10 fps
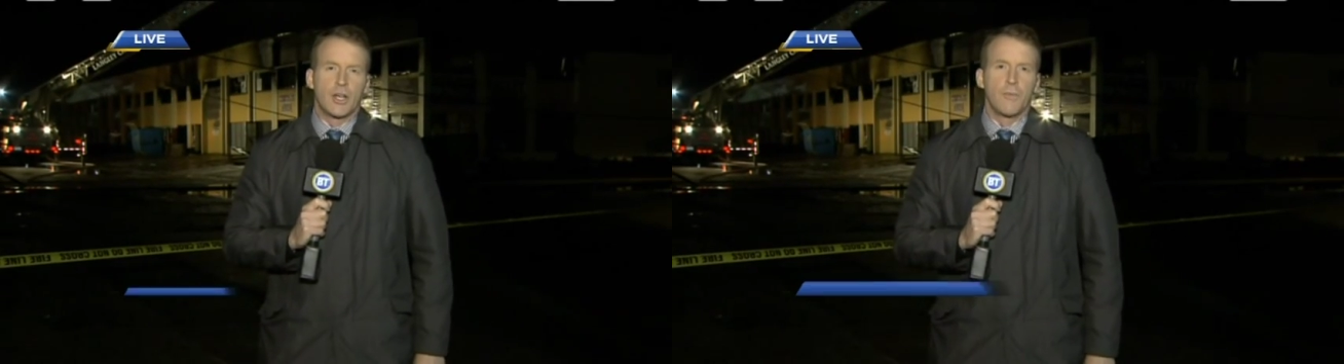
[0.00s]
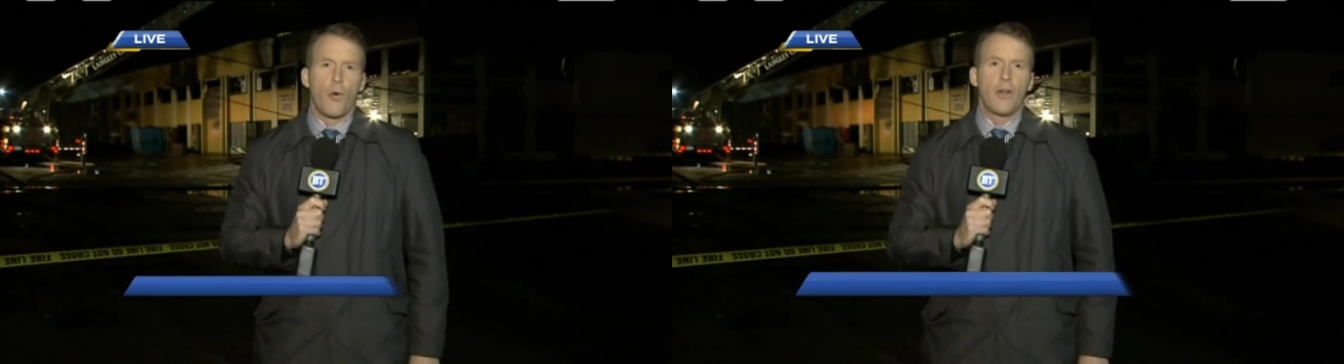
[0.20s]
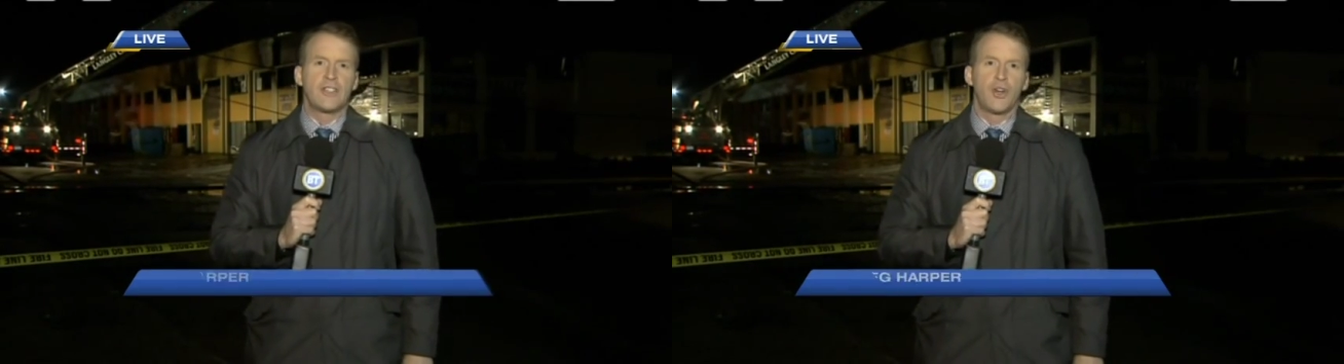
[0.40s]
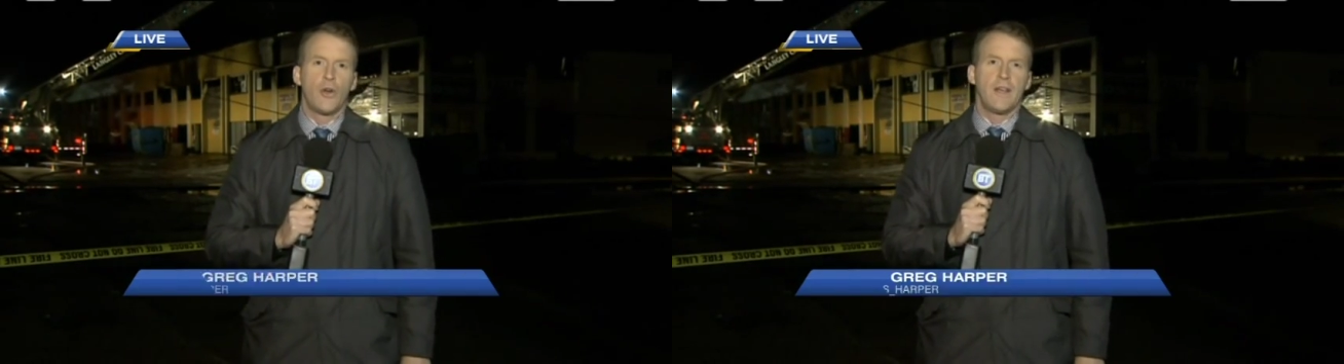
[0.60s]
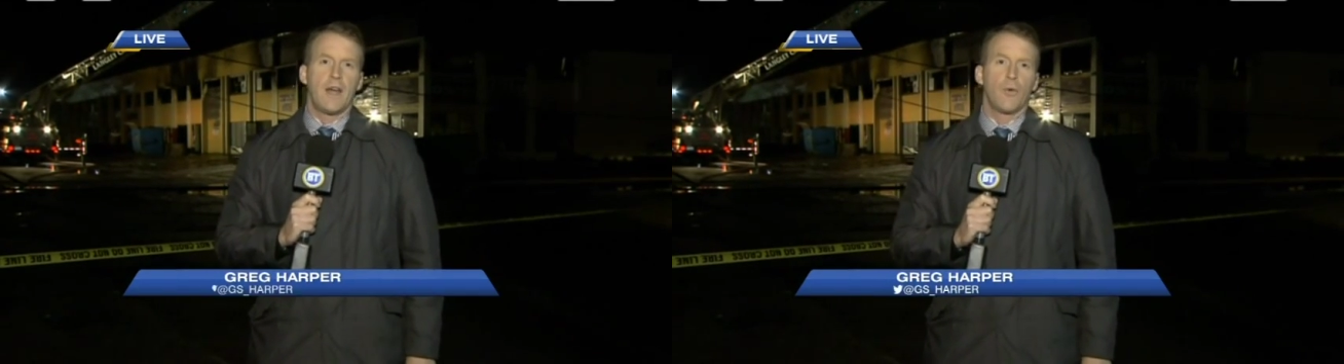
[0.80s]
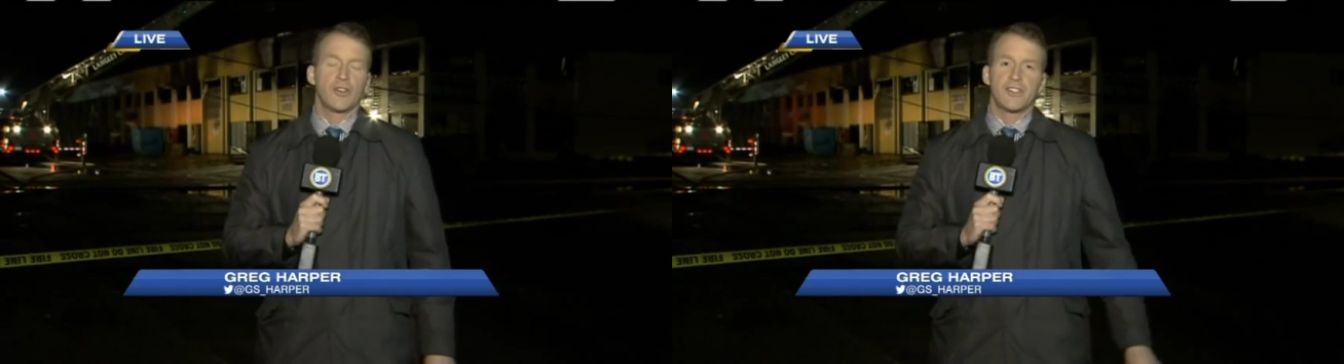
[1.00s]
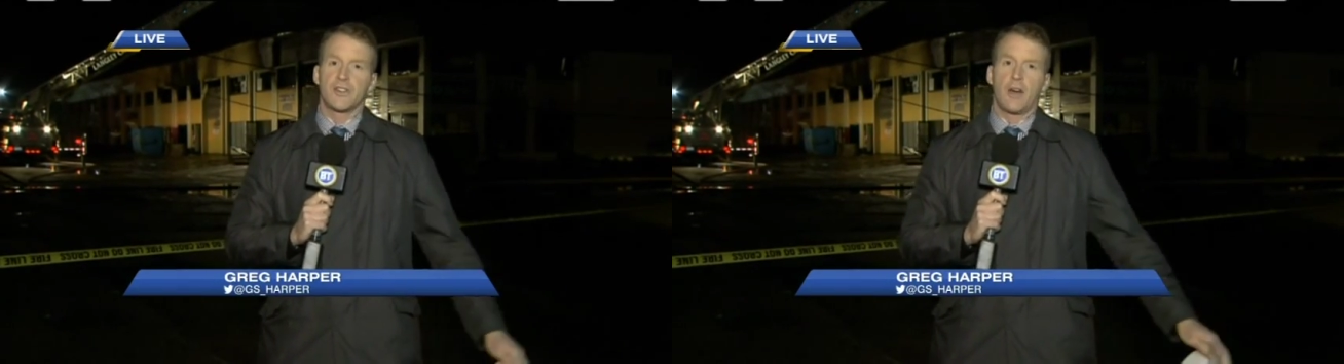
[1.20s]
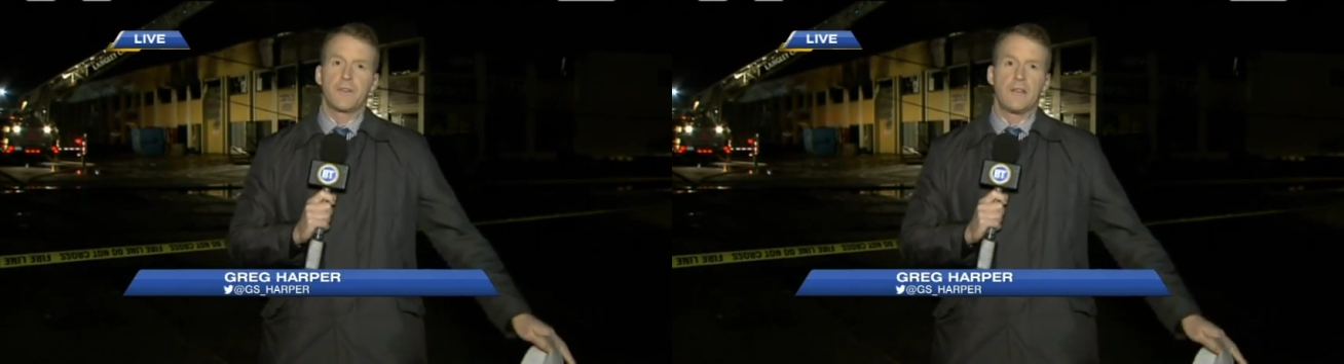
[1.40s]
Good morning, Jody. Uh, we're
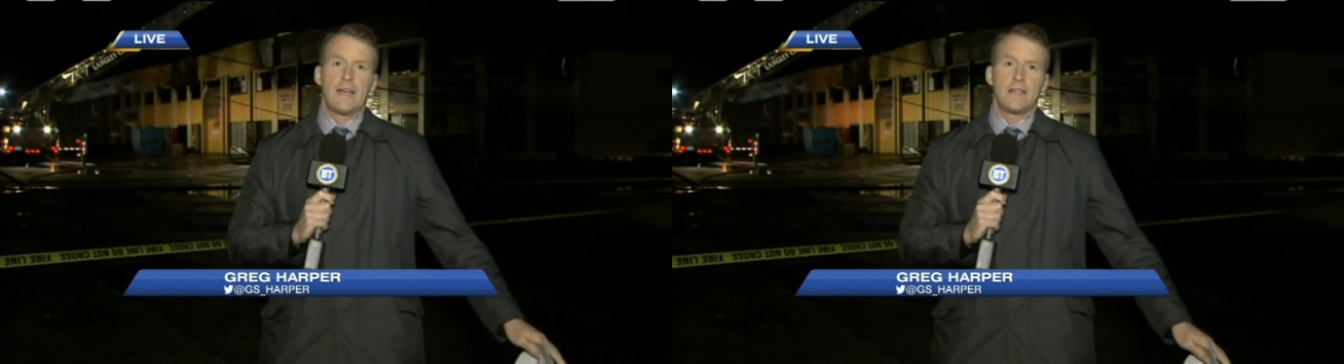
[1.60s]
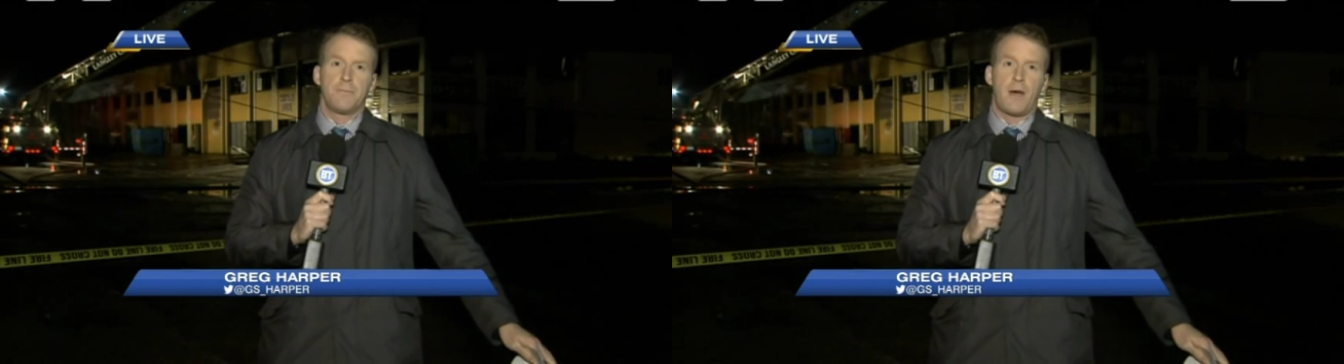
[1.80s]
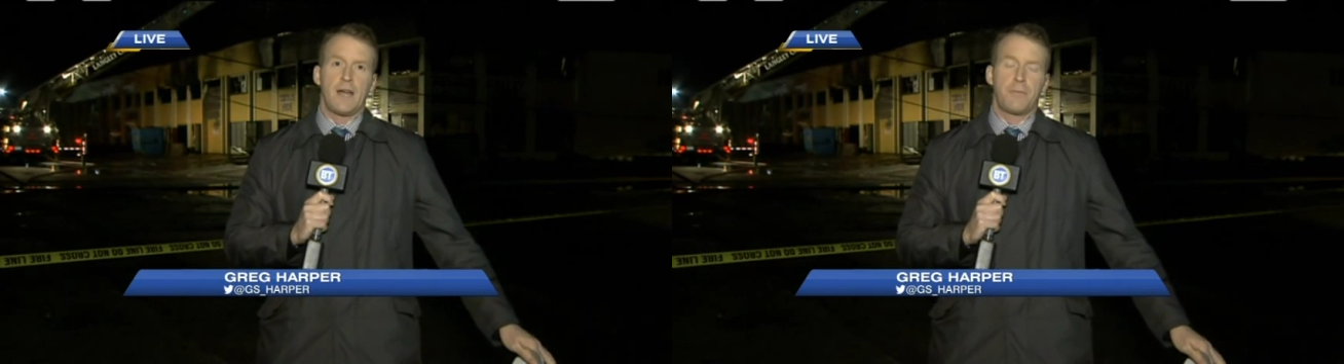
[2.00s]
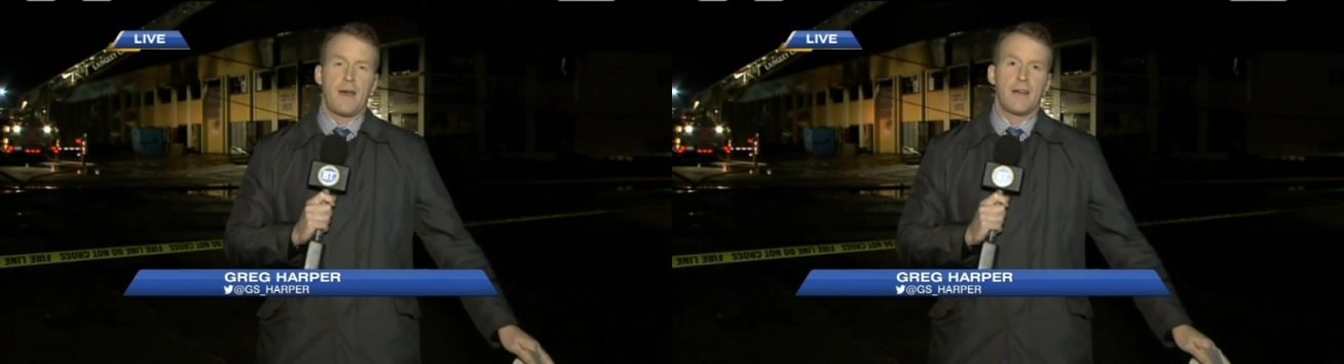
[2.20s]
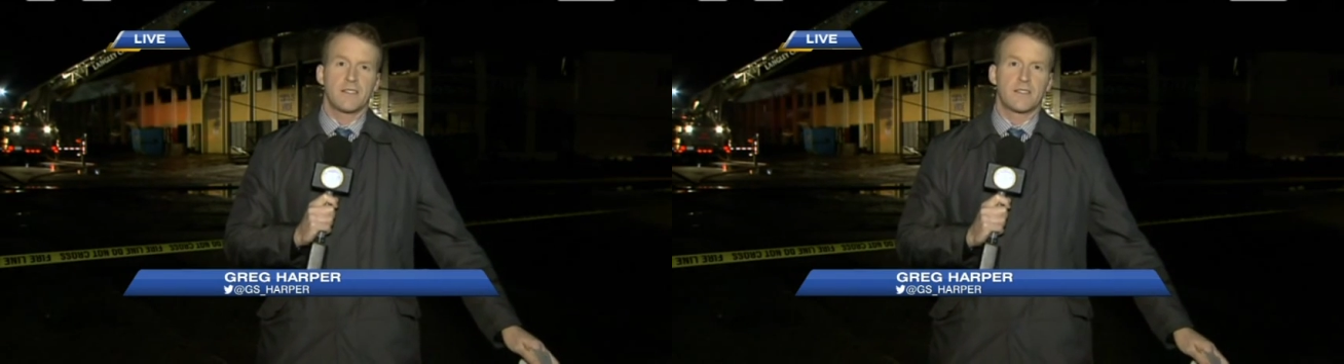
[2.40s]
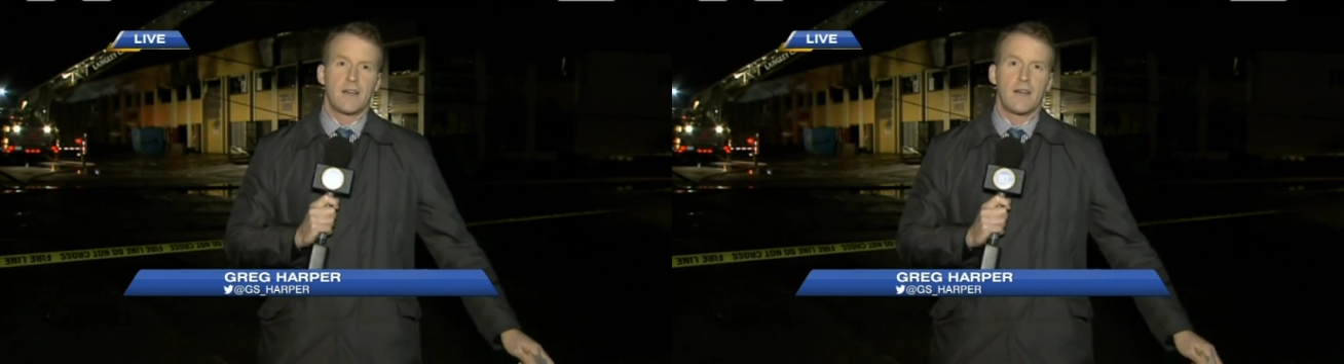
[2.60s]
just off the Langley bypass.